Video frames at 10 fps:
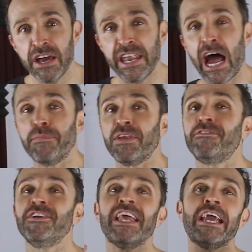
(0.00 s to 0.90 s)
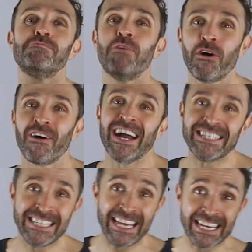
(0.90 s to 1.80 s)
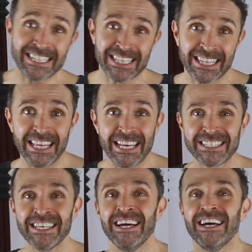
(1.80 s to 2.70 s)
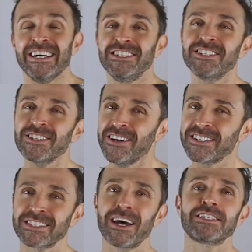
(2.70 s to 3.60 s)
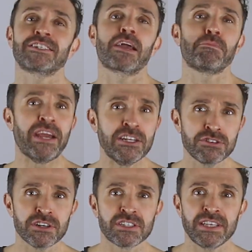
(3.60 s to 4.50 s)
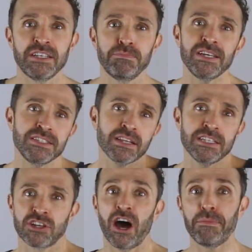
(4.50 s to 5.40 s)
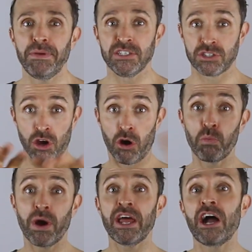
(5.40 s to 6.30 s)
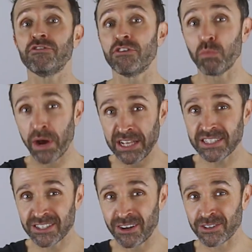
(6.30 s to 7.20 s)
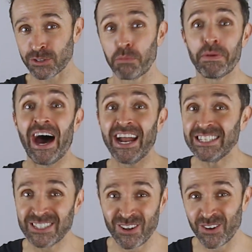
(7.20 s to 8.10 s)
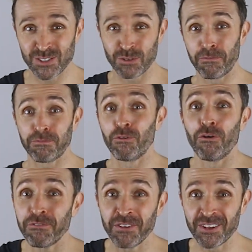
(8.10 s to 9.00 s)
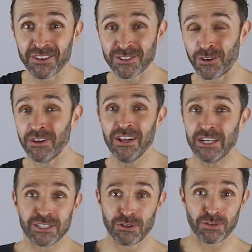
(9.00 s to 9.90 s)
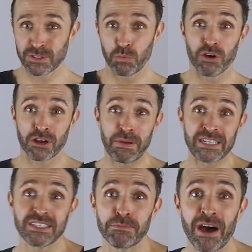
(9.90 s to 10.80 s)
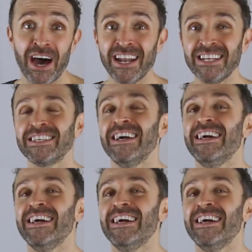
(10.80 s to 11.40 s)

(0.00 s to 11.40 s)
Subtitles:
Now, if you need more ideas than this, just go to sites like Pinterest and basically type in top 100 wedding songs or party songs or floor fillers or songs that work best at parties